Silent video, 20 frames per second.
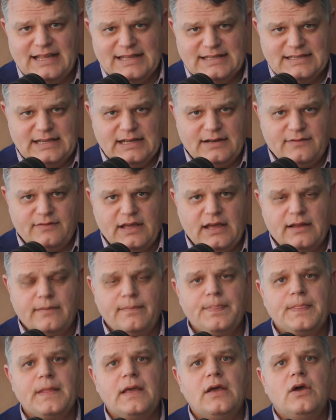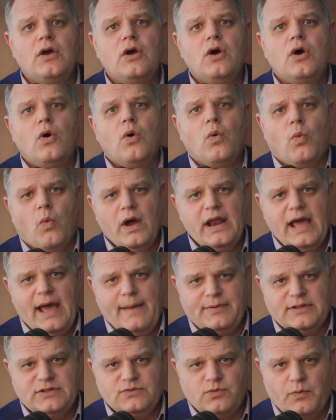inside of that. What
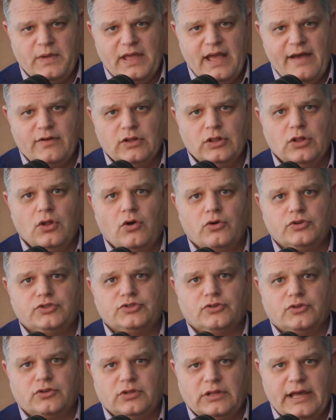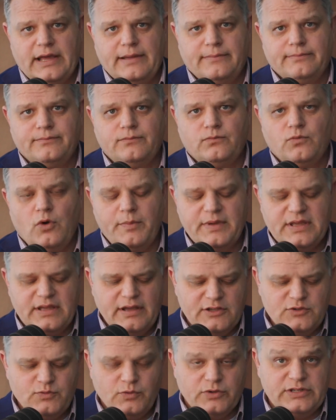happens when we have a larger claim? Well,
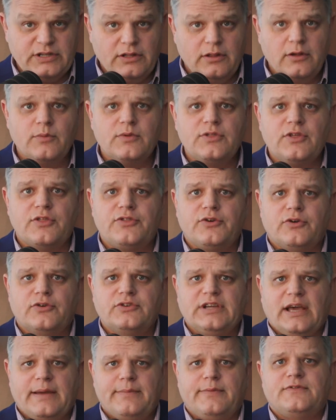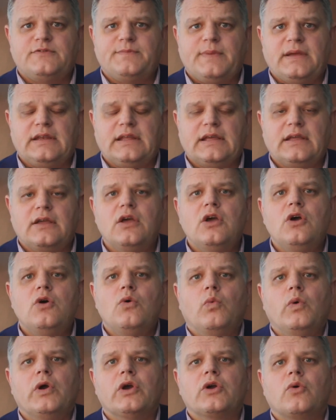because we're dealing with the third type of spending,
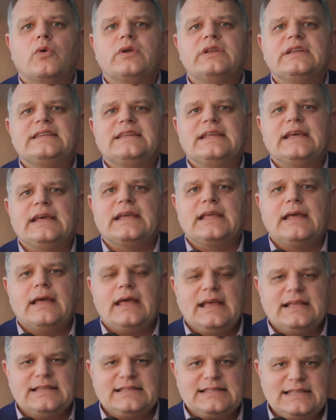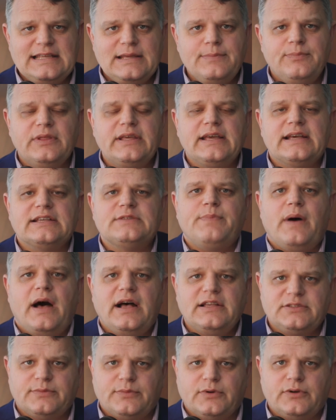we're going to dig as deeply as
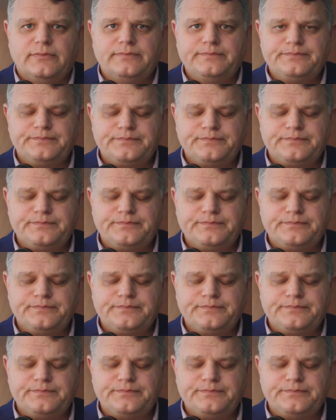possible